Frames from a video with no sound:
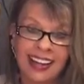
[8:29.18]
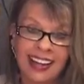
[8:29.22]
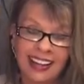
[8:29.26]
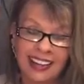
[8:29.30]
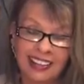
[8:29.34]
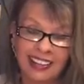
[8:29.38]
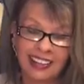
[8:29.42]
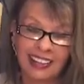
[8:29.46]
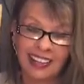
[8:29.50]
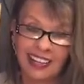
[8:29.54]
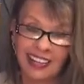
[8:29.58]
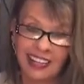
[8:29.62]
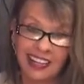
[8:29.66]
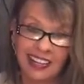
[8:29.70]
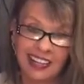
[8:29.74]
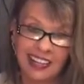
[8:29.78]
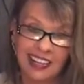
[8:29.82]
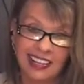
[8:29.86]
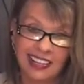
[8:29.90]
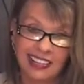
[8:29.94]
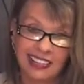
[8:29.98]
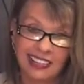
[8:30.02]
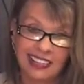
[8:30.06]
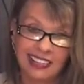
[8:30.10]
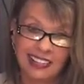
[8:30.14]
hella
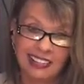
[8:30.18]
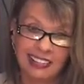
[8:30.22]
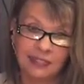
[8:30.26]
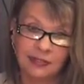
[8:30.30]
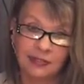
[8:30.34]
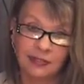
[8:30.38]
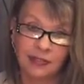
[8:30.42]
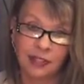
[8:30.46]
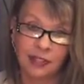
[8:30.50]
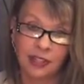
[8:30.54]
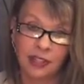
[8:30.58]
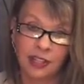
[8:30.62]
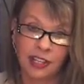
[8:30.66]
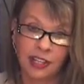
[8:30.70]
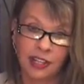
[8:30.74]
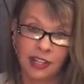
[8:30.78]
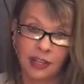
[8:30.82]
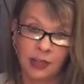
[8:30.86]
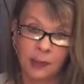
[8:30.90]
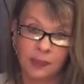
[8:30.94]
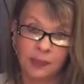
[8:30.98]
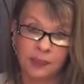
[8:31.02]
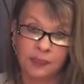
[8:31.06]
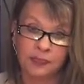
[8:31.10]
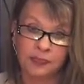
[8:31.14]
hot, Virgo.
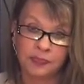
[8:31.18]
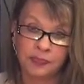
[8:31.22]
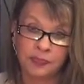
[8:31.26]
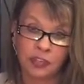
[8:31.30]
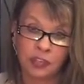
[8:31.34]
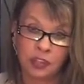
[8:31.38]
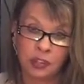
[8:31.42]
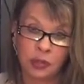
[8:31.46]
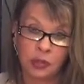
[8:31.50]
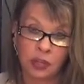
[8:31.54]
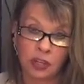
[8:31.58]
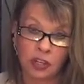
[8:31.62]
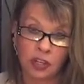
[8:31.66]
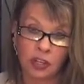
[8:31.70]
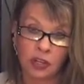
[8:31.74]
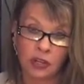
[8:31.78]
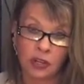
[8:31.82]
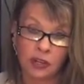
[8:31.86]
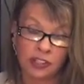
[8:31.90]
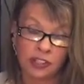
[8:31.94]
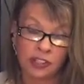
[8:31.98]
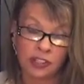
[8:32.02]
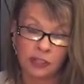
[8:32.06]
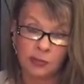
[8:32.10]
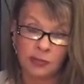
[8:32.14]
You are
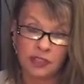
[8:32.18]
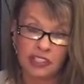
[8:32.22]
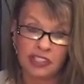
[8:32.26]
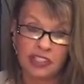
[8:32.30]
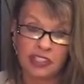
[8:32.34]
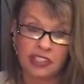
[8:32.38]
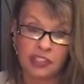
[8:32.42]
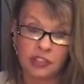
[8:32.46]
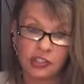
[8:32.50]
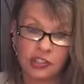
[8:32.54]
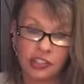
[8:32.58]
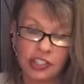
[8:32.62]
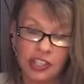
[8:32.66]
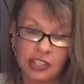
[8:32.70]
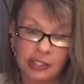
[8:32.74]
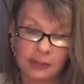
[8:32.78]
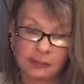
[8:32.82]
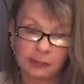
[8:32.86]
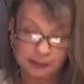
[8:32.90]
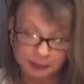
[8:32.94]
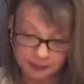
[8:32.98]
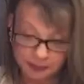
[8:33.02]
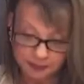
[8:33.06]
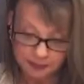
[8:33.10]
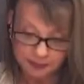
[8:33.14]
going to be the shit.
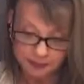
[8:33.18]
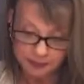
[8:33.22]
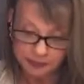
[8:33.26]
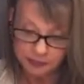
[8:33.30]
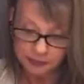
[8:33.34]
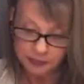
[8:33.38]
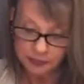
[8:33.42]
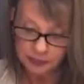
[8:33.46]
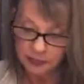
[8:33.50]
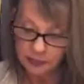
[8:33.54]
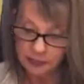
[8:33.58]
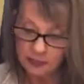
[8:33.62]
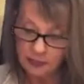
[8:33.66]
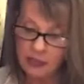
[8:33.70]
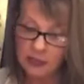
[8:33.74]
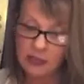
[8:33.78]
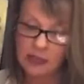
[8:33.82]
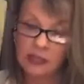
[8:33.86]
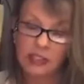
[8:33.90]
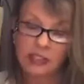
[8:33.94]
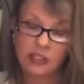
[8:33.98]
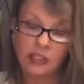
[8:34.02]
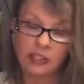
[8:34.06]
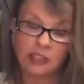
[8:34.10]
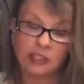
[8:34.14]

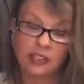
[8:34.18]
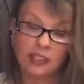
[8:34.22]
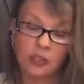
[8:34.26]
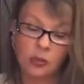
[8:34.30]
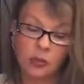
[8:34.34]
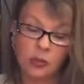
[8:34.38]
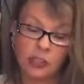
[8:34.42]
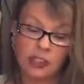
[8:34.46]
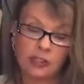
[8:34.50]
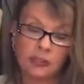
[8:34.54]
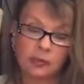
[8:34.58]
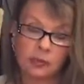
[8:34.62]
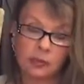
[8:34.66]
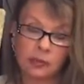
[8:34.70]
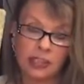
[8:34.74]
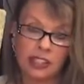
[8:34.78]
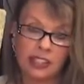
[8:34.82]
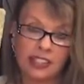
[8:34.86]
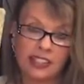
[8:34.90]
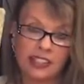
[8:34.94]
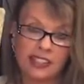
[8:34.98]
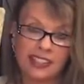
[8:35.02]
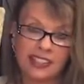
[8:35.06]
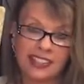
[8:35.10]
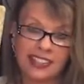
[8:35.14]
The Queen of
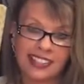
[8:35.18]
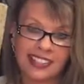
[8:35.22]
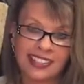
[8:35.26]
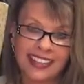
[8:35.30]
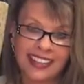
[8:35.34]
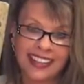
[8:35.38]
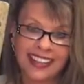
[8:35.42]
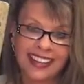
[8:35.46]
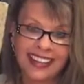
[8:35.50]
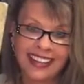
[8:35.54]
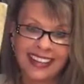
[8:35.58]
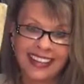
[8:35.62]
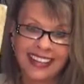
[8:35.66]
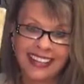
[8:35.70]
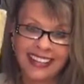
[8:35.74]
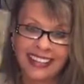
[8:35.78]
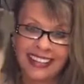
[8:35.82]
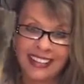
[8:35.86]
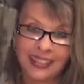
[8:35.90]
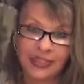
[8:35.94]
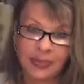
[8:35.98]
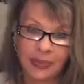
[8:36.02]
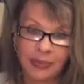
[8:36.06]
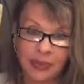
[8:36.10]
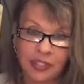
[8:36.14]
Wands
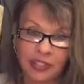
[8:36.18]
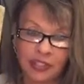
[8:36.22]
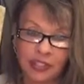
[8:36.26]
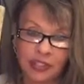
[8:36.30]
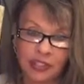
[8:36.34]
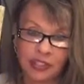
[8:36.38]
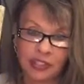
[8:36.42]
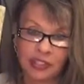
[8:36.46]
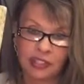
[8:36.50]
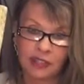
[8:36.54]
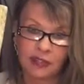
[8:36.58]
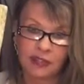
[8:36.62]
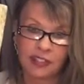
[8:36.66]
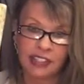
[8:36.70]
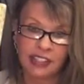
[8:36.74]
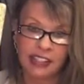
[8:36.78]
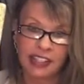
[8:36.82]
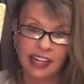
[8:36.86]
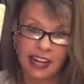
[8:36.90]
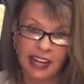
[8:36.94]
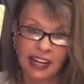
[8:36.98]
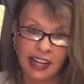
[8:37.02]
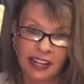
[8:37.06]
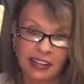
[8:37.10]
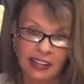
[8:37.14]
is the mistress of the
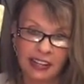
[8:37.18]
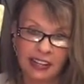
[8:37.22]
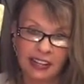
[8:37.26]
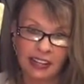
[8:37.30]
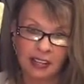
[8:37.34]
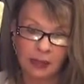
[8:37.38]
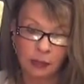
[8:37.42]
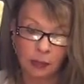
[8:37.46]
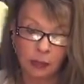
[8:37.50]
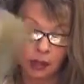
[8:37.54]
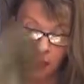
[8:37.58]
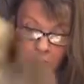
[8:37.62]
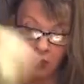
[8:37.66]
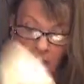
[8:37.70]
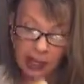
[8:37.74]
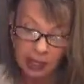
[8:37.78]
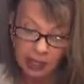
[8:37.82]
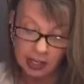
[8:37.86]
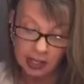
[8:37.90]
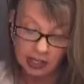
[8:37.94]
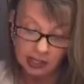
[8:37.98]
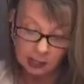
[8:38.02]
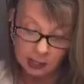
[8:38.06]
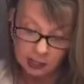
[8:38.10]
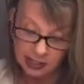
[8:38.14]
deck. But you're
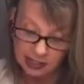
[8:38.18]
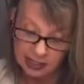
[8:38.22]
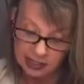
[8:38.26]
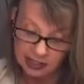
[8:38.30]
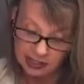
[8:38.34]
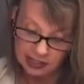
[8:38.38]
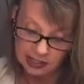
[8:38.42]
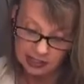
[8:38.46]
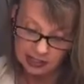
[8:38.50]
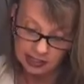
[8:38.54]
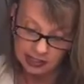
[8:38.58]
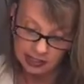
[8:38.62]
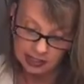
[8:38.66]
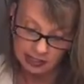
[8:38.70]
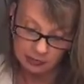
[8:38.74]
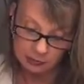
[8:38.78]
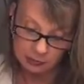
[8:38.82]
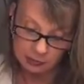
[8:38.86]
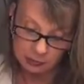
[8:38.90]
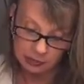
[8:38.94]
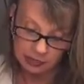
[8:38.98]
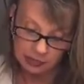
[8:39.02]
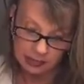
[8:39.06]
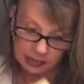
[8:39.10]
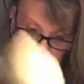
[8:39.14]
not going to be this Knight of
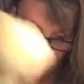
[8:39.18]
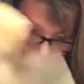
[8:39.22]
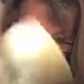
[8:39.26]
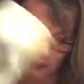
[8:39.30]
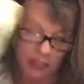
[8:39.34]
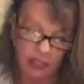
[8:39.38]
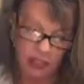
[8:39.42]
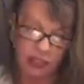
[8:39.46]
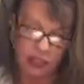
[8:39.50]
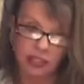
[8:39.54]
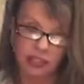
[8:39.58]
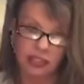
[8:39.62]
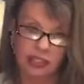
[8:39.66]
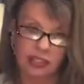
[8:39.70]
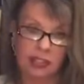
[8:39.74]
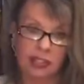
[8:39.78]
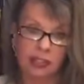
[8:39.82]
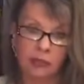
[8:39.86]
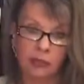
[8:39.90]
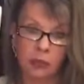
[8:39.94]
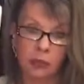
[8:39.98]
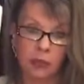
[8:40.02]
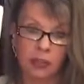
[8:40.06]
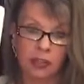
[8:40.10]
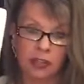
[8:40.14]
Wands mistress
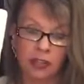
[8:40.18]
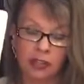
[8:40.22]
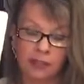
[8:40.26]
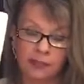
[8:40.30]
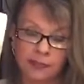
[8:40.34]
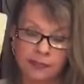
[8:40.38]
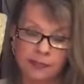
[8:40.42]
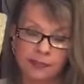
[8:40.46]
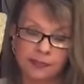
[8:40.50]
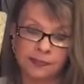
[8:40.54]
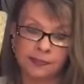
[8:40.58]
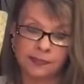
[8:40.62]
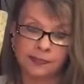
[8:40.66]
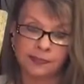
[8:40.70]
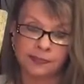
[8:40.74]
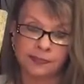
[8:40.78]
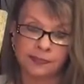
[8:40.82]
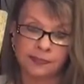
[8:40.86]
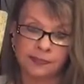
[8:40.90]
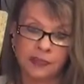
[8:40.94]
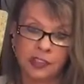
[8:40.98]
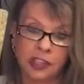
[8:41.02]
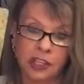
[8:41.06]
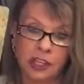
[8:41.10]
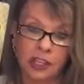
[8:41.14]
anymore. Mm-mm.
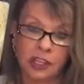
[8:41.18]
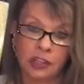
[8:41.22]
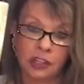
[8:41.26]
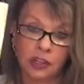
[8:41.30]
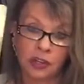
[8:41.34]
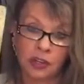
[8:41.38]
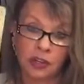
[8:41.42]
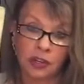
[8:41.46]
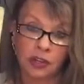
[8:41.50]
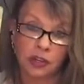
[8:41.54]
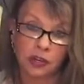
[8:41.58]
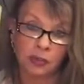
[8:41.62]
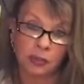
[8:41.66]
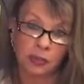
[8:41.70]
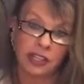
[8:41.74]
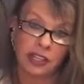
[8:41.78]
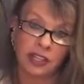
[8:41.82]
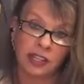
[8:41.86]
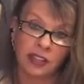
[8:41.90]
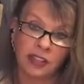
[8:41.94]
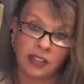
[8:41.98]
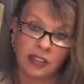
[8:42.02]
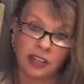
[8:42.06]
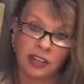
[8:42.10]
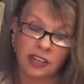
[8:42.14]
You're going to be
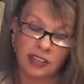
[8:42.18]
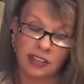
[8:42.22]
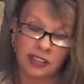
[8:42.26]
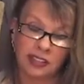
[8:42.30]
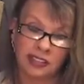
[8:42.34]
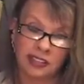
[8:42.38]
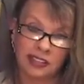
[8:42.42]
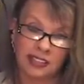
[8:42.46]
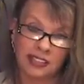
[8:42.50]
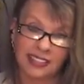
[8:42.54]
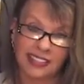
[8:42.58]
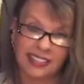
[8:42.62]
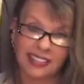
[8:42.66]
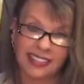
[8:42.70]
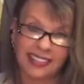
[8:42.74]
on the hunt.